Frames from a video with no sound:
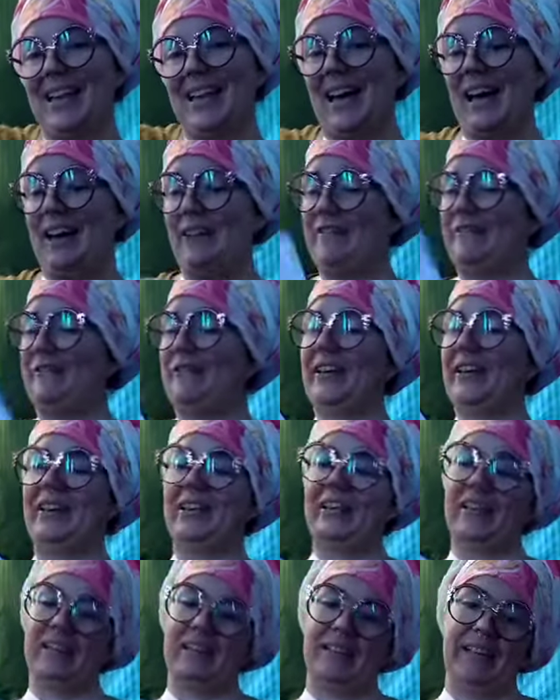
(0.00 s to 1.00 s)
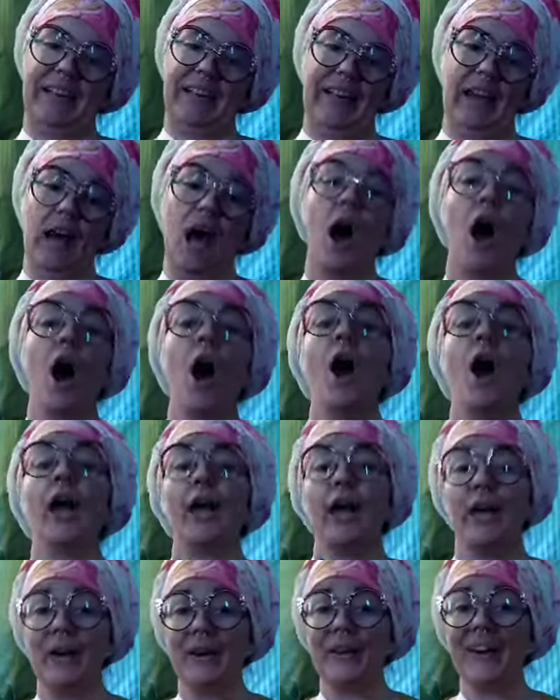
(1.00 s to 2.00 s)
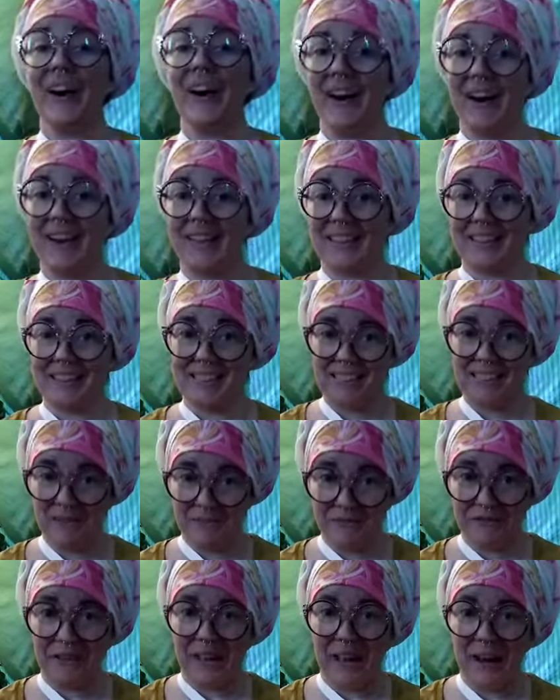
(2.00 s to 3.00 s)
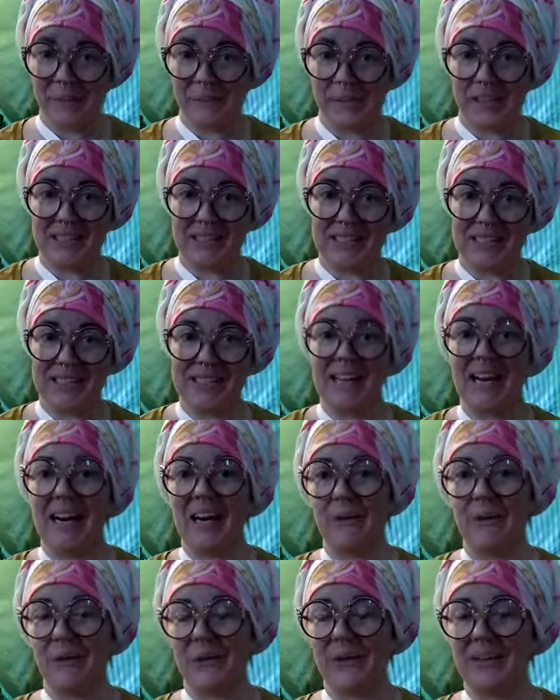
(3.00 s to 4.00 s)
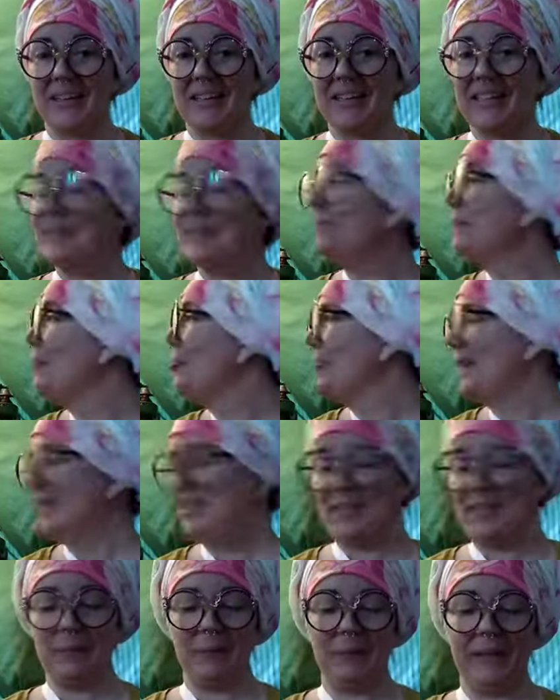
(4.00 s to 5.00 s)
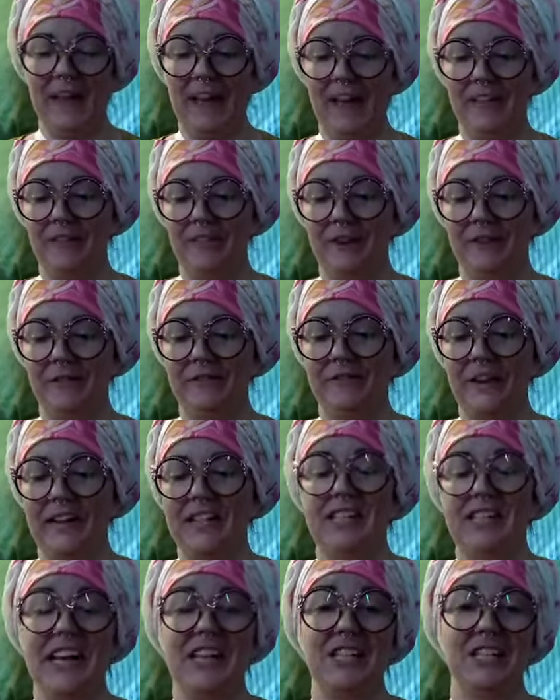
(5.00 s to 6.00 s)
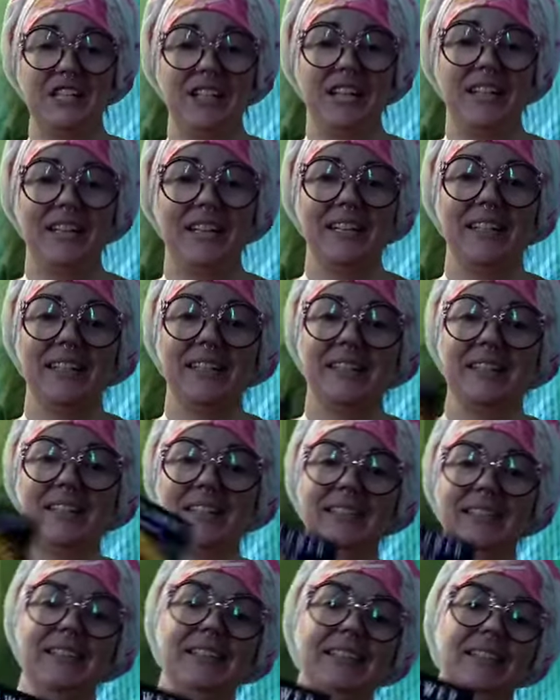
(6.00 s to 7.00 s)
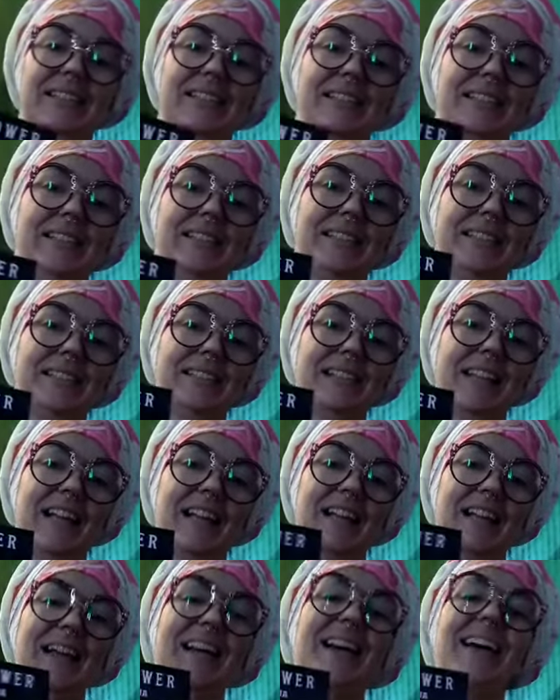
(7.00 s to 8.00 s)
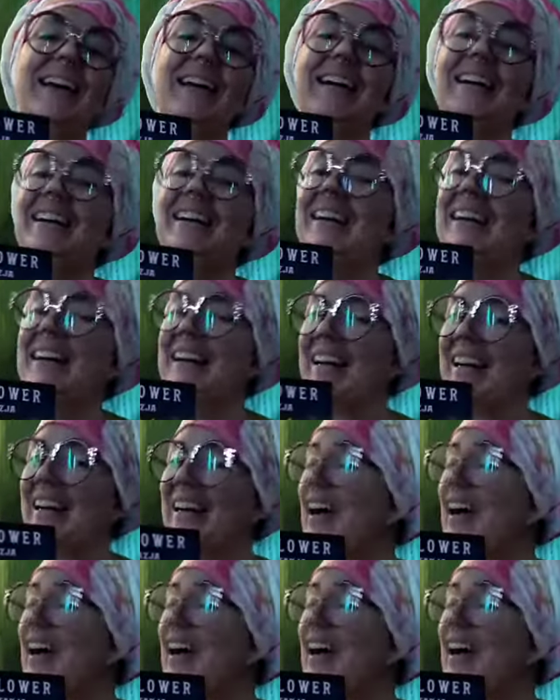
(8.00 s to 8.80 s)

Definitely. Here are the sunflowers that I ordered ah, to plant. They're Fantasia. Protest. I'm gonna grow this. I'm